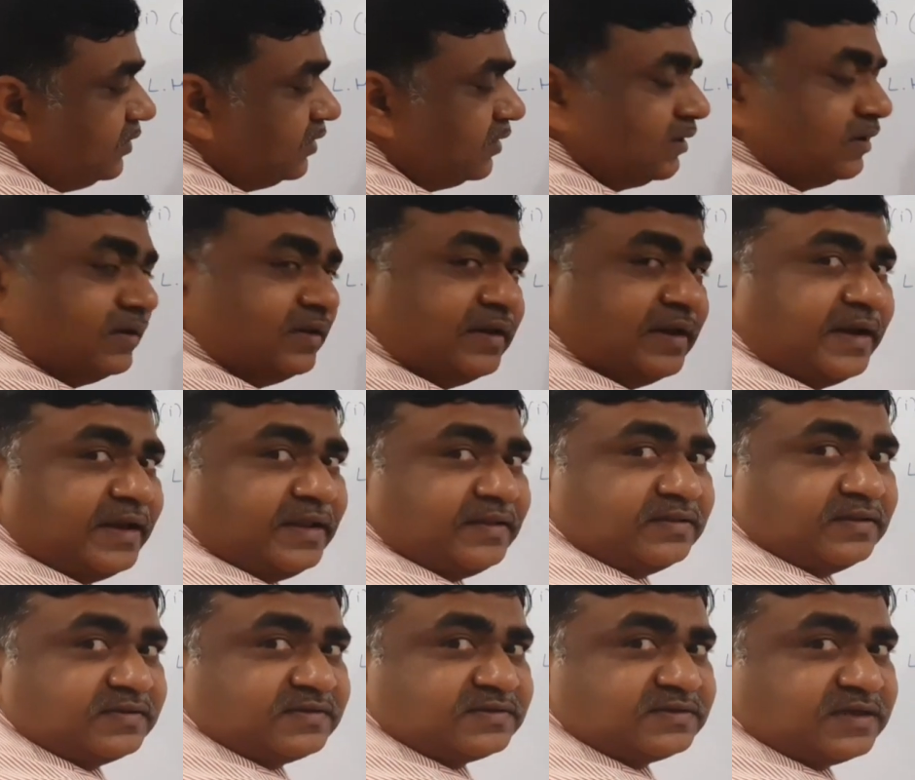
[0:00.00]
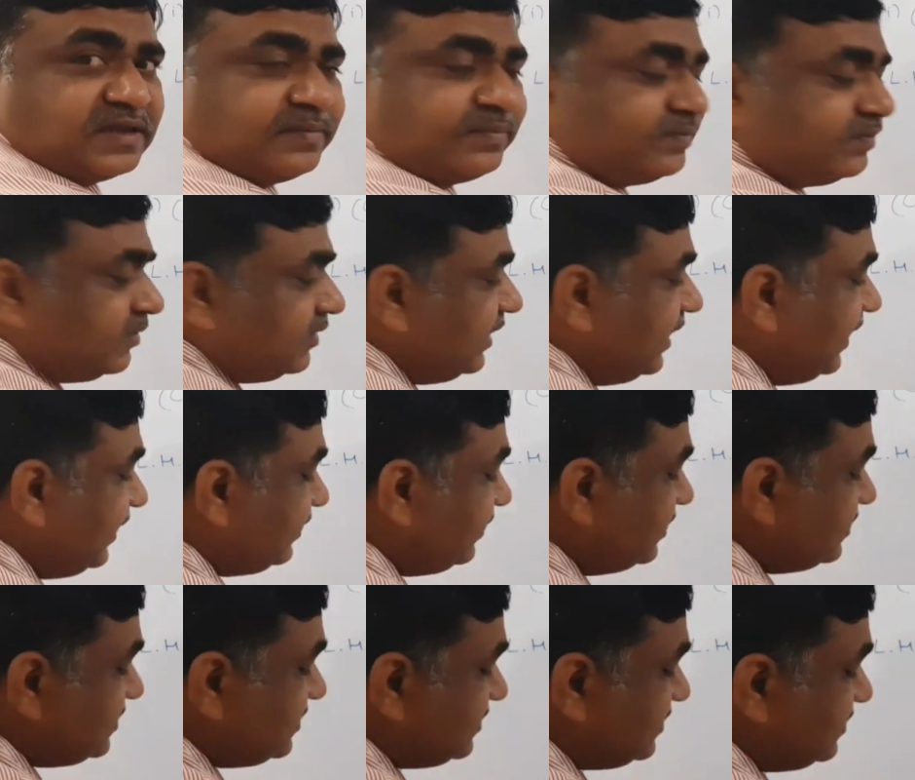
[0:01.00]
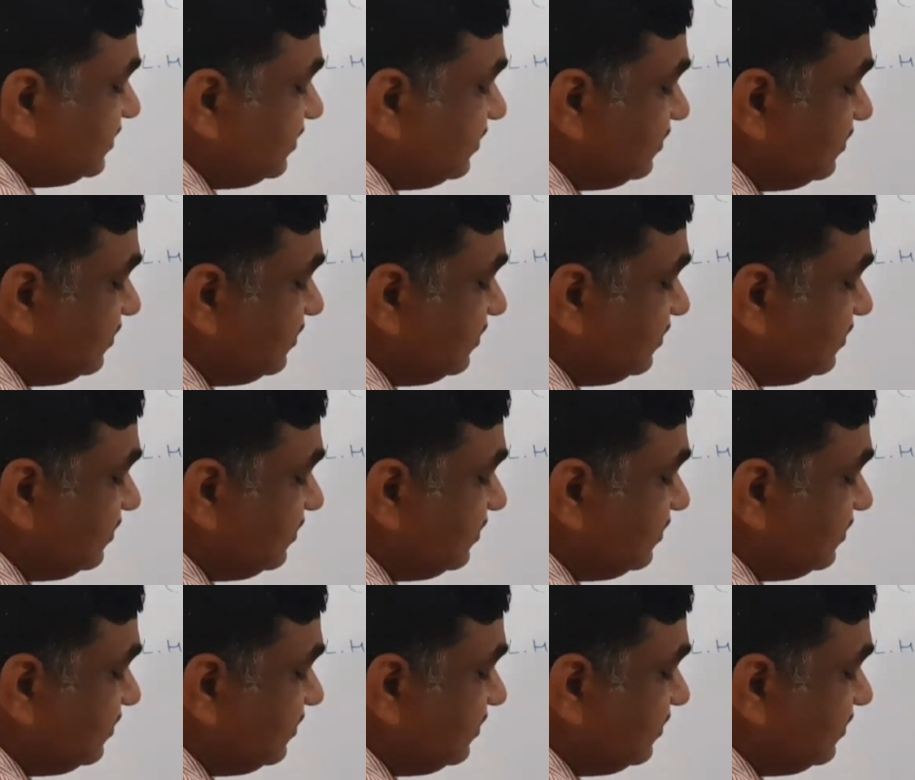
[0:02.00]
rewriting the step like this.